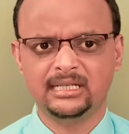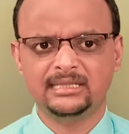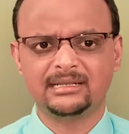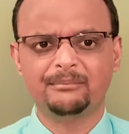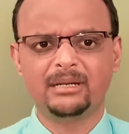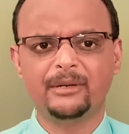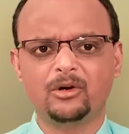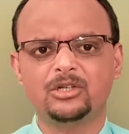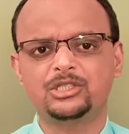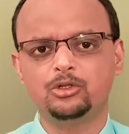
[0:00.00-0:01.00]
simply
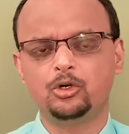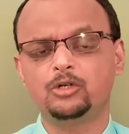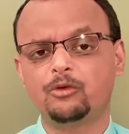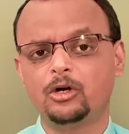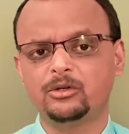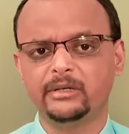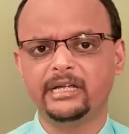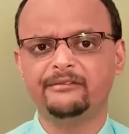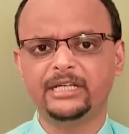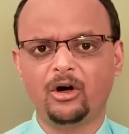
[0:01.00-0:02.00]
because you don't want to
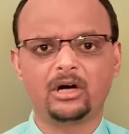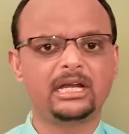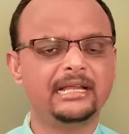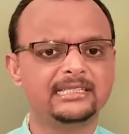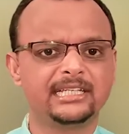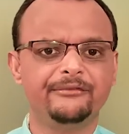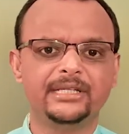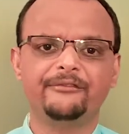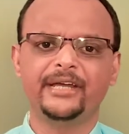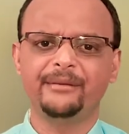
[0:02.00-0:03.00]
leave the organization
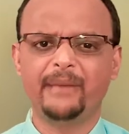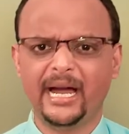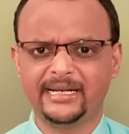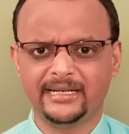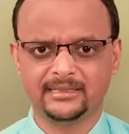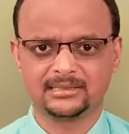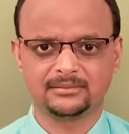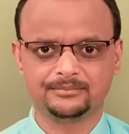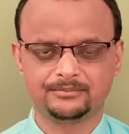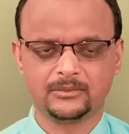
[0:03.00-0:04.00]
with a very bad taste.
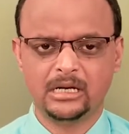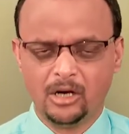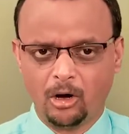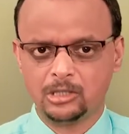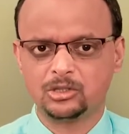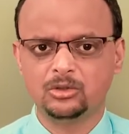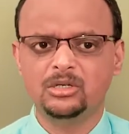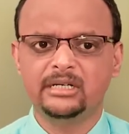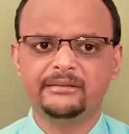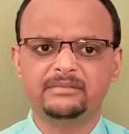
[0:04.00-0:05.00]

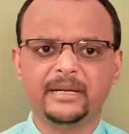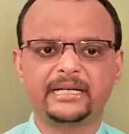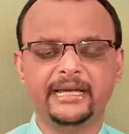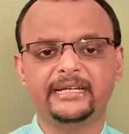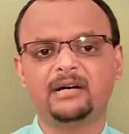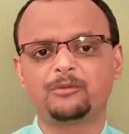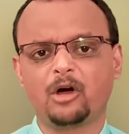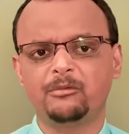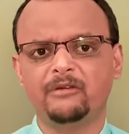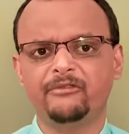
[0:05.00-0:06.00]
Also, this may create a
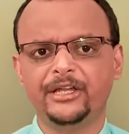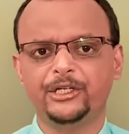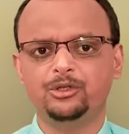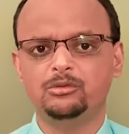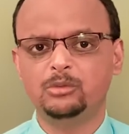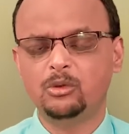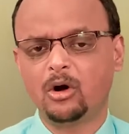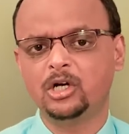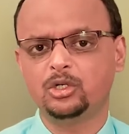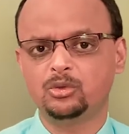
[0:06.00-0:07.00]
problem when you move
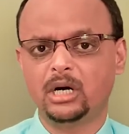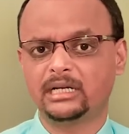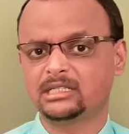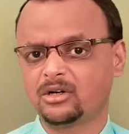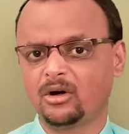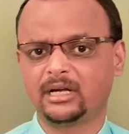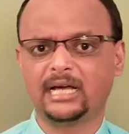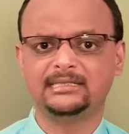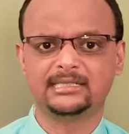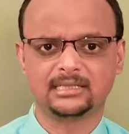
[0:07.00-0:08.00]
on to another
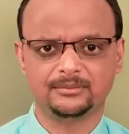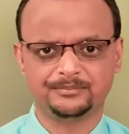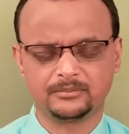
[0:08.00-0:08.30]
organization.